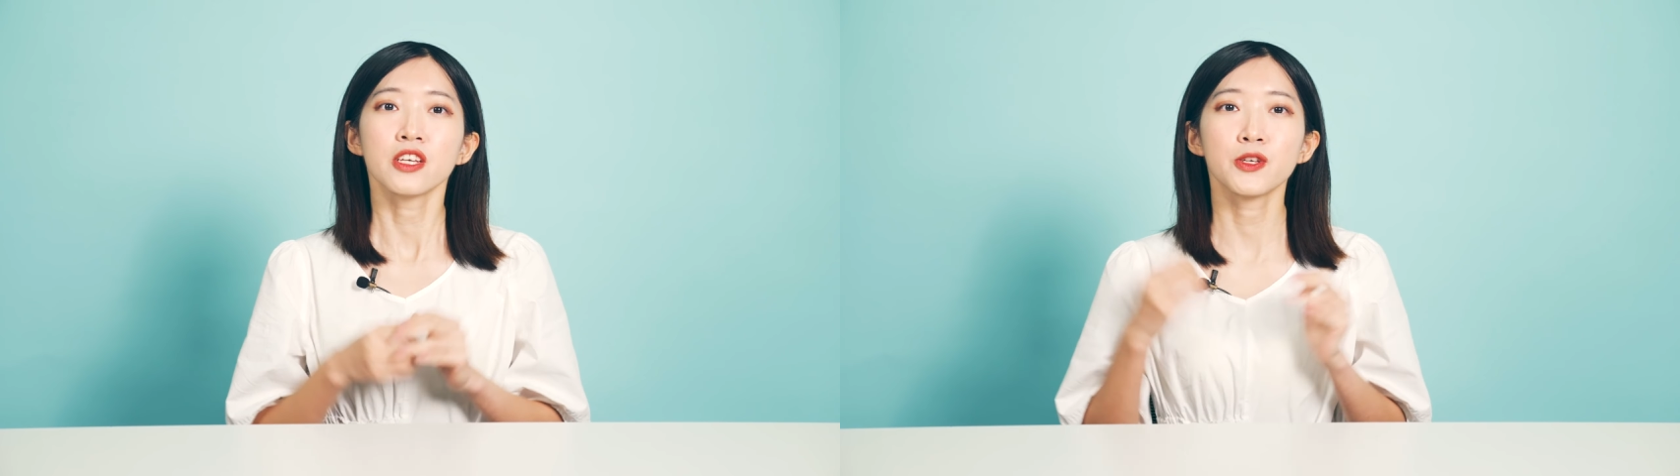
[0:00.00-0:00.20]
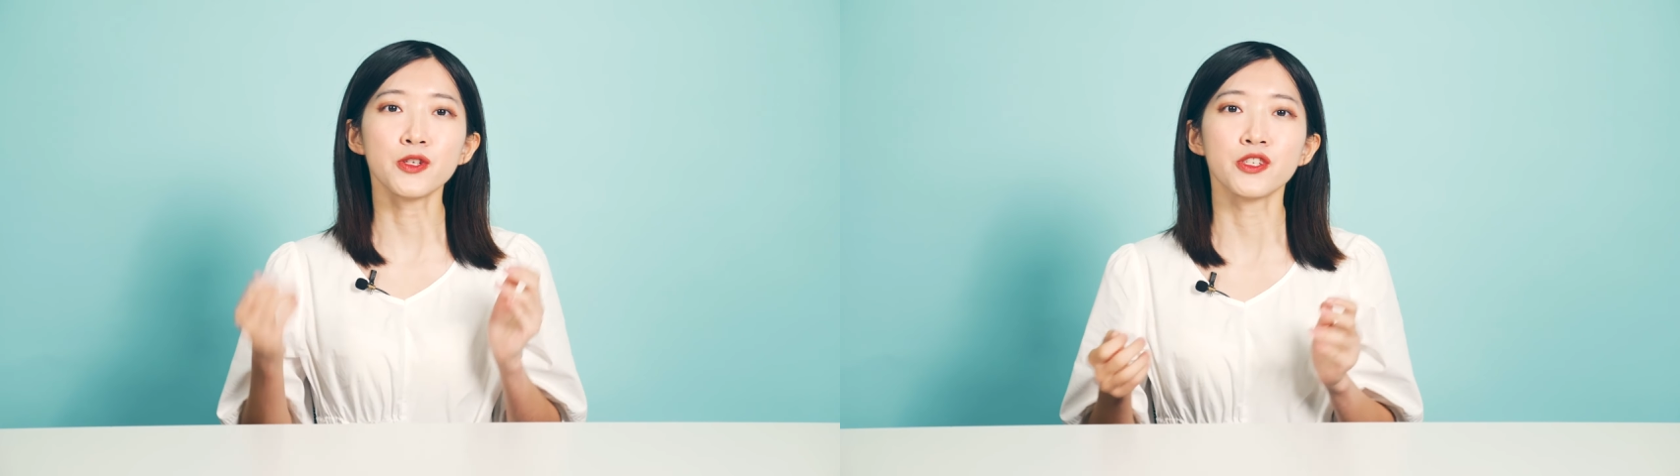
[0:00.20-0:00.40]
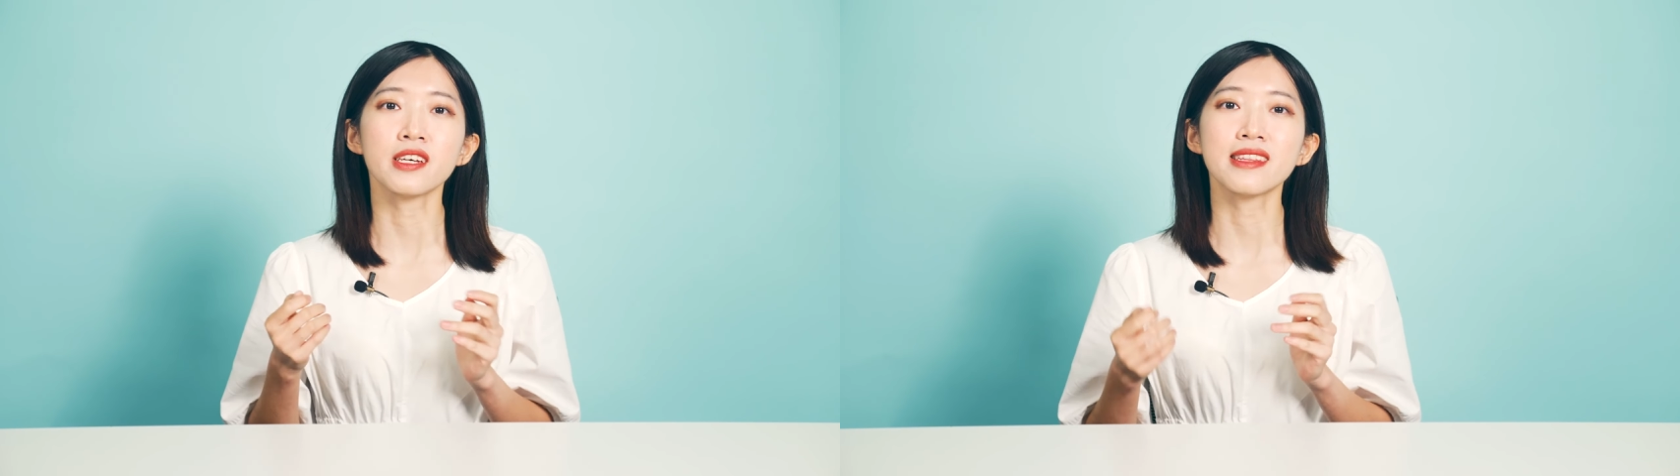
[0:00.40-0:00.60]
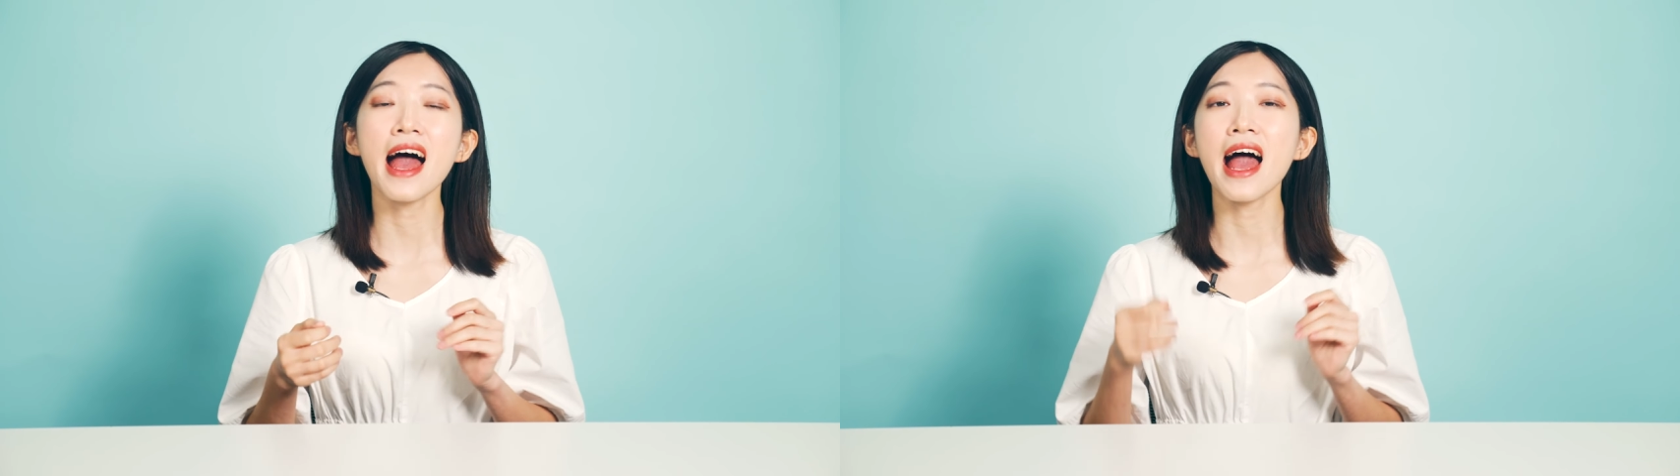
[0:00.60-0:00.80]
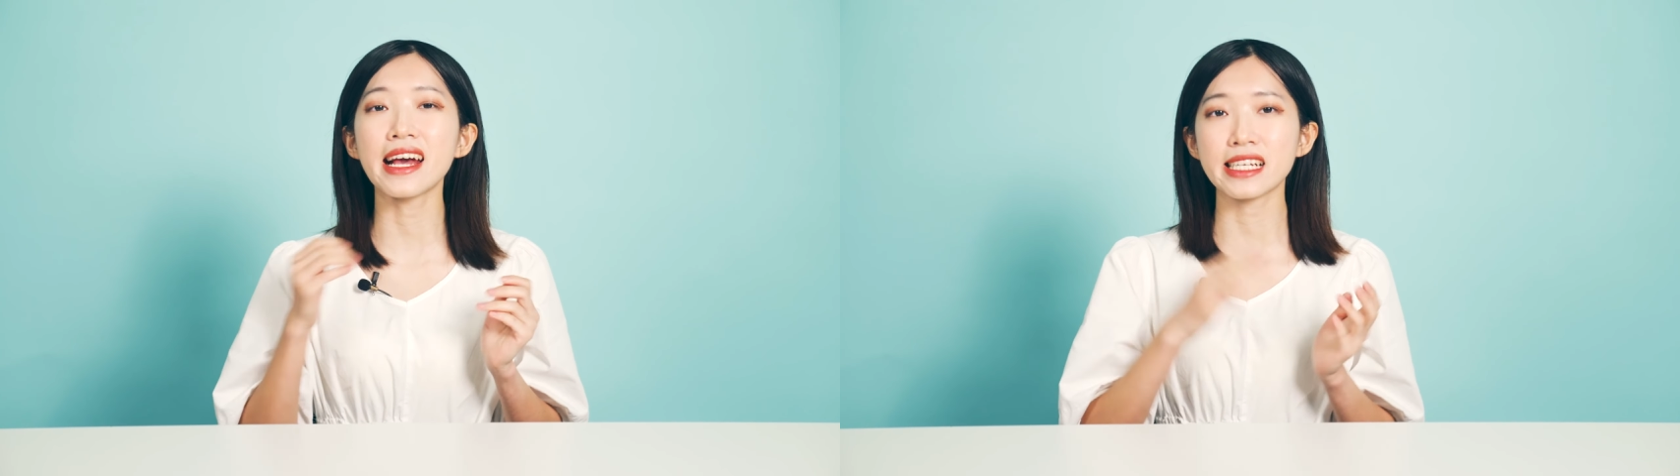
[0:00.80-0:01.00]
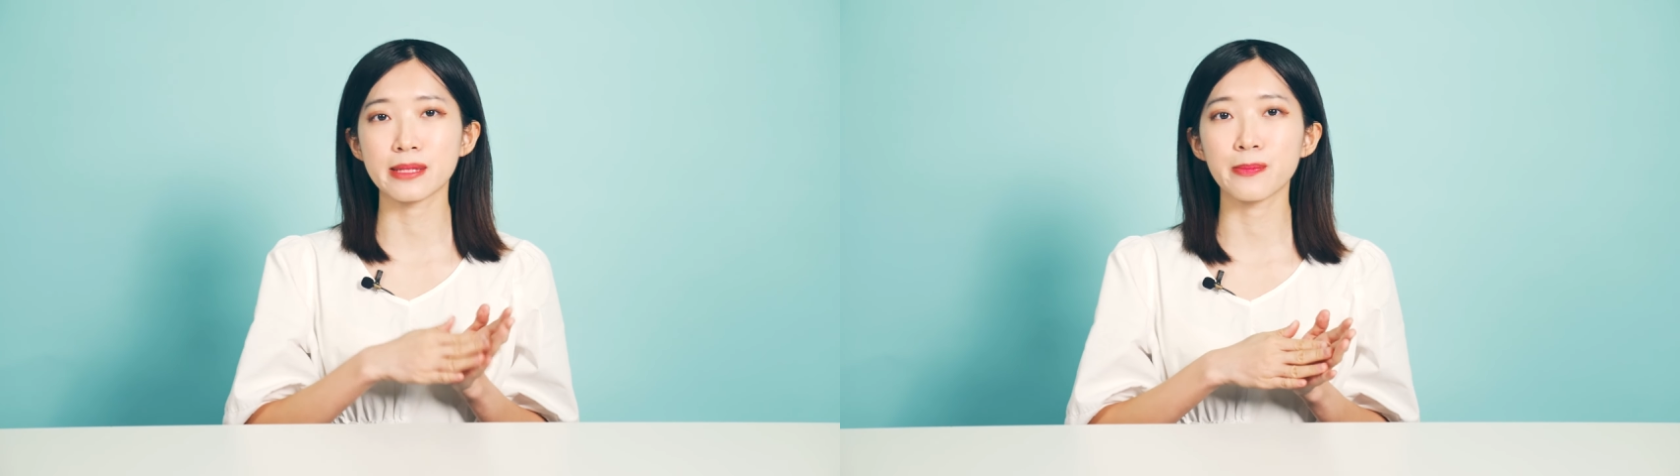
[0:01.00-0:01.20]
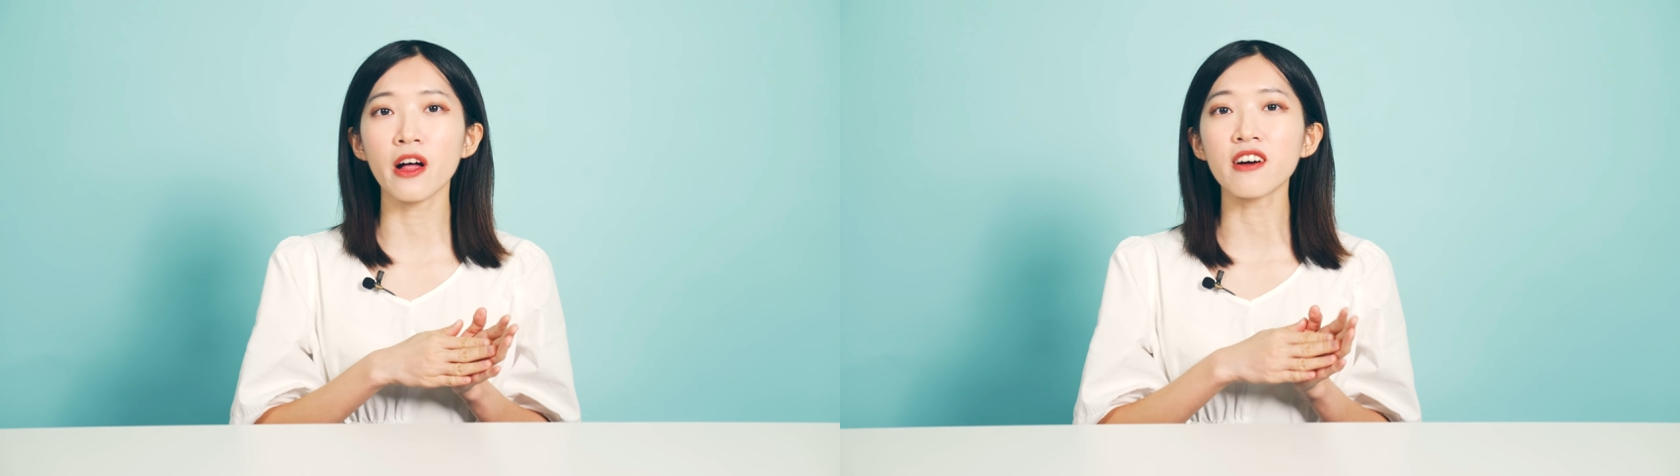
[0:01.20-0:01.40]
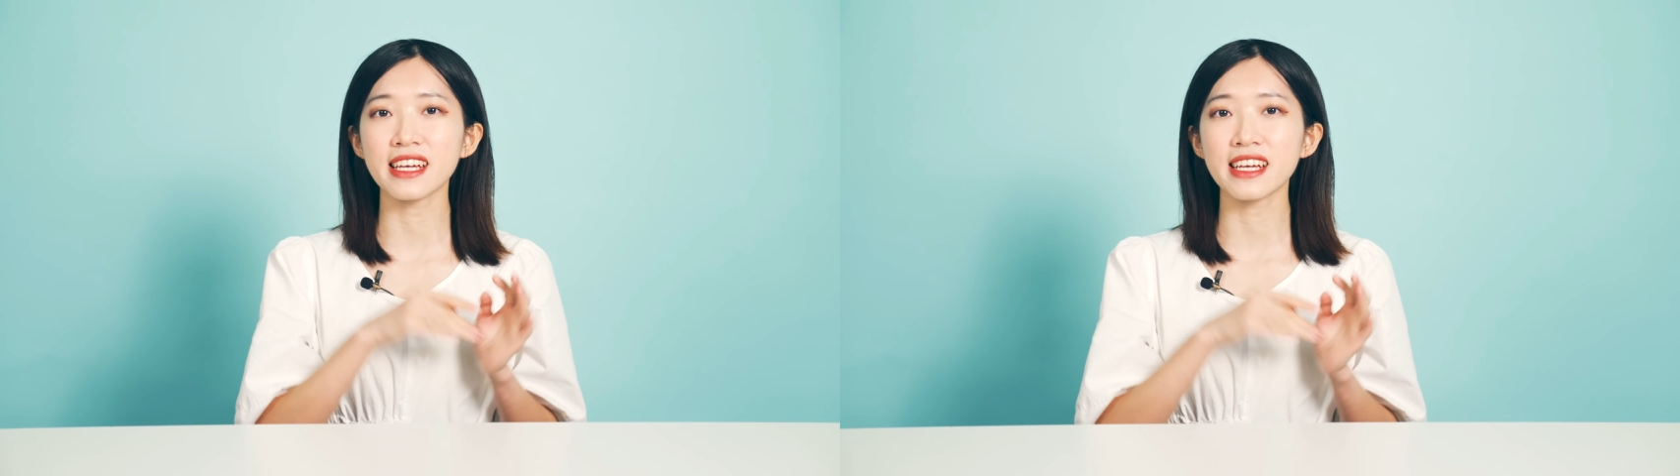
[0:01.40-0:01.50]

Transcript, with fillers: you should explore